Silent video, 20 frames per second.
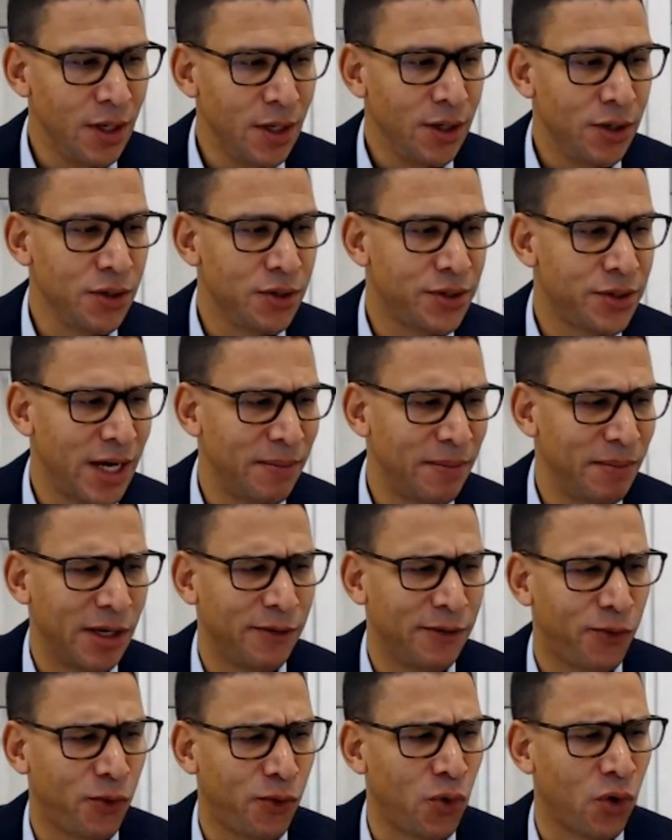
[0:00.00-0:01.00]
who sent me
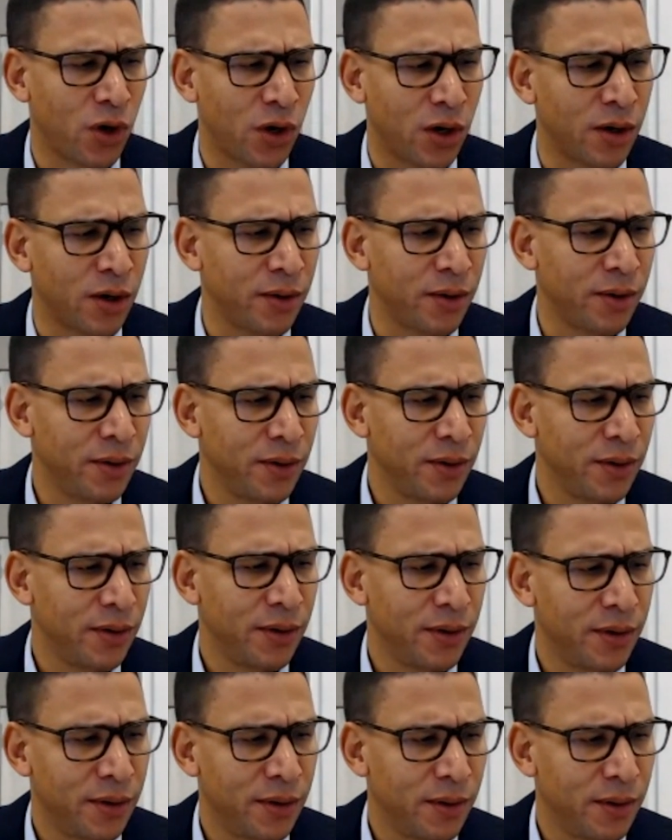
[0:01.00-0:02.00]
for
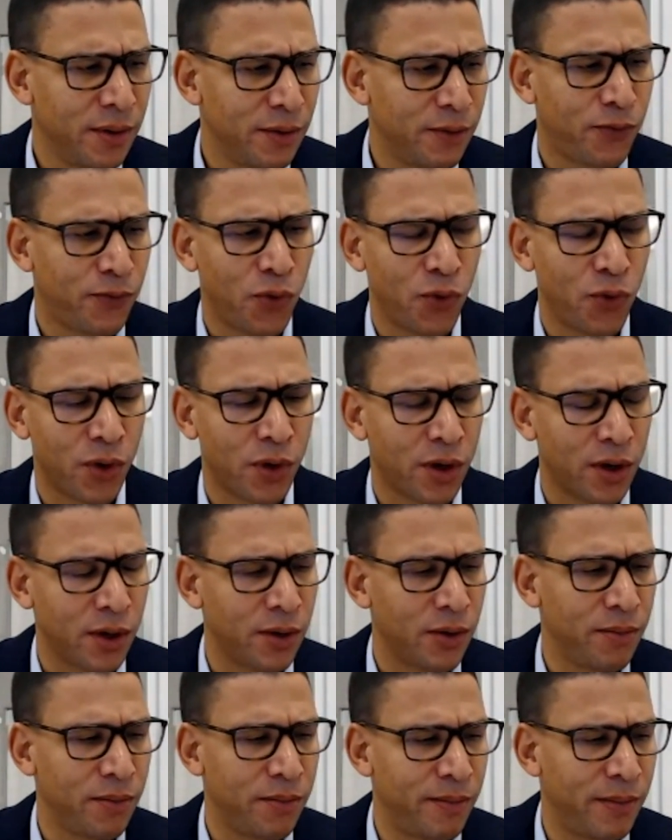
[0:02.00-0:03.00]

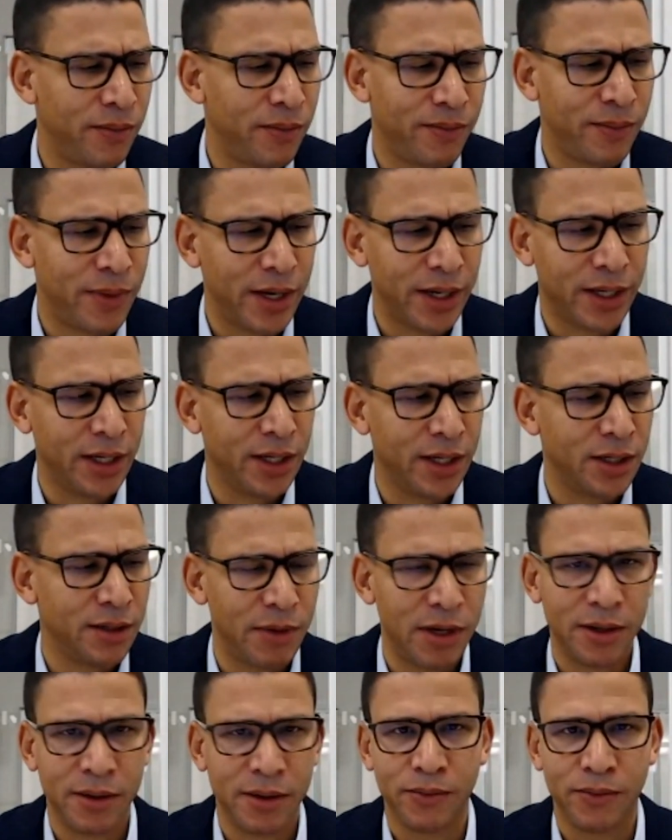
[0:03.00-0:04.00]
my kid,
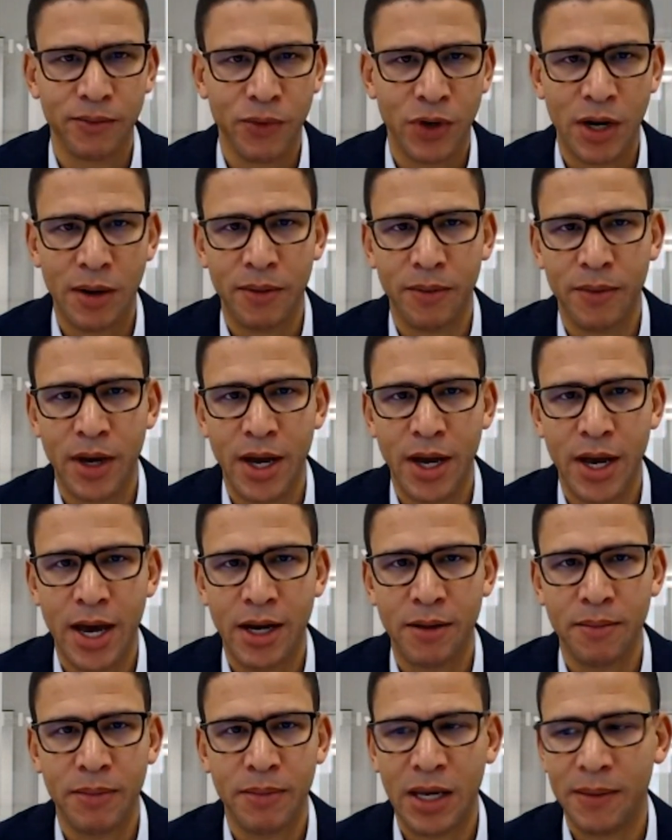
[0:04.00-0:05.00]
when I had
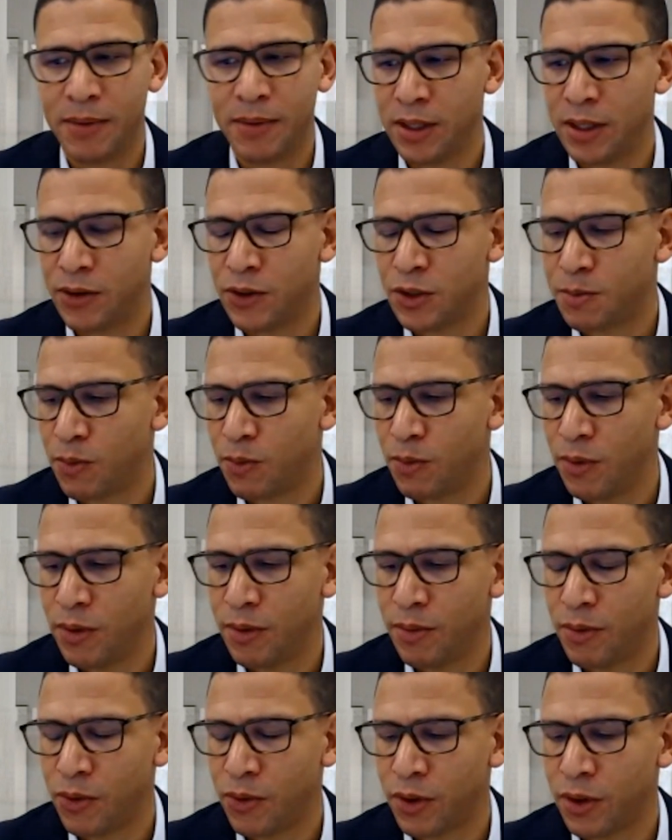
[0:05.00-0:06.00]
a baby that was
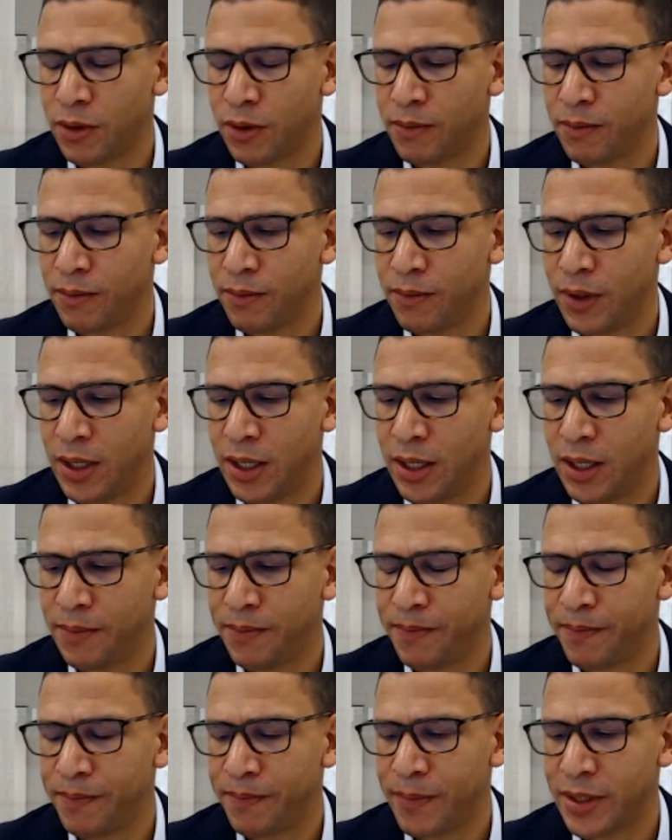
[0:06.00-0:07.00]
born,
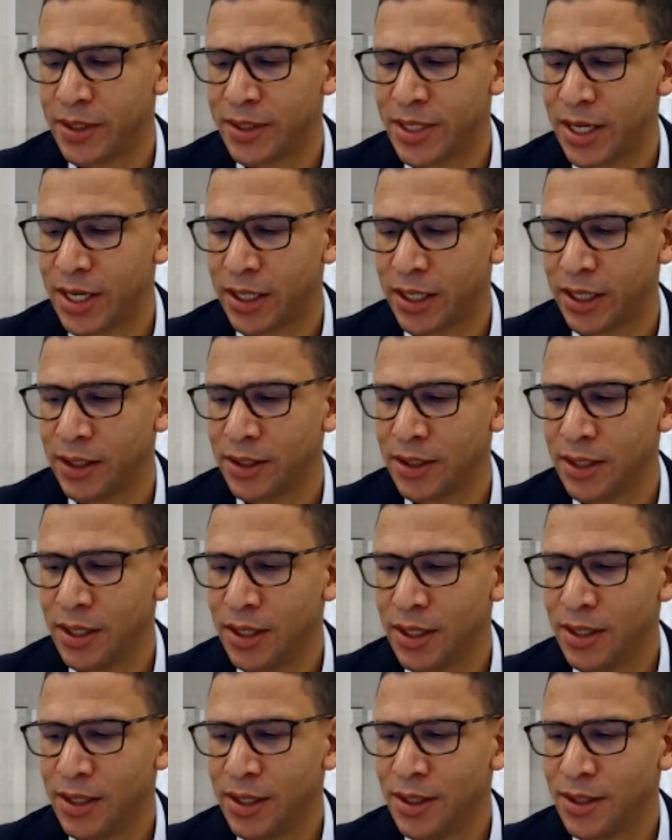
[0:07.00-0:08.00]
my second,
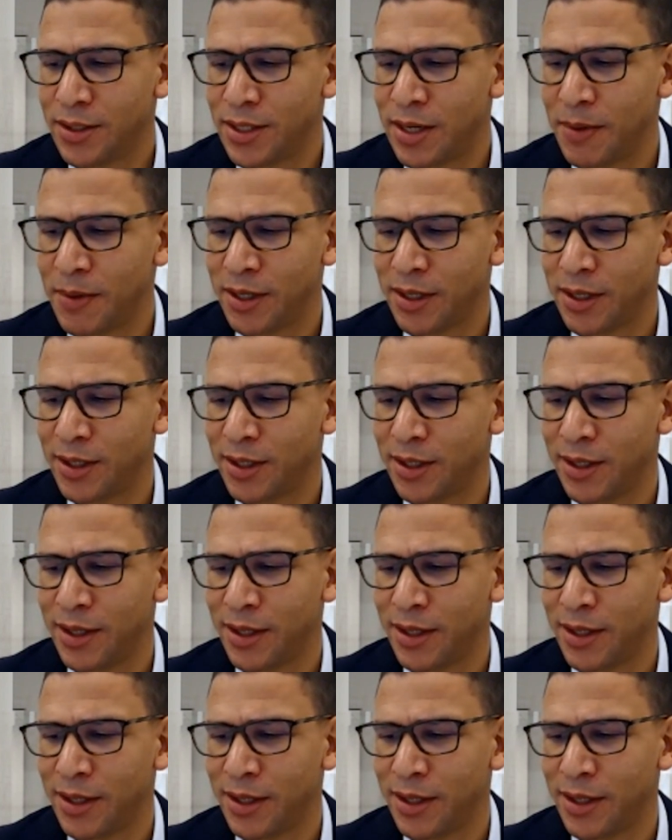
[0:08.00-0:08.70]
sent me a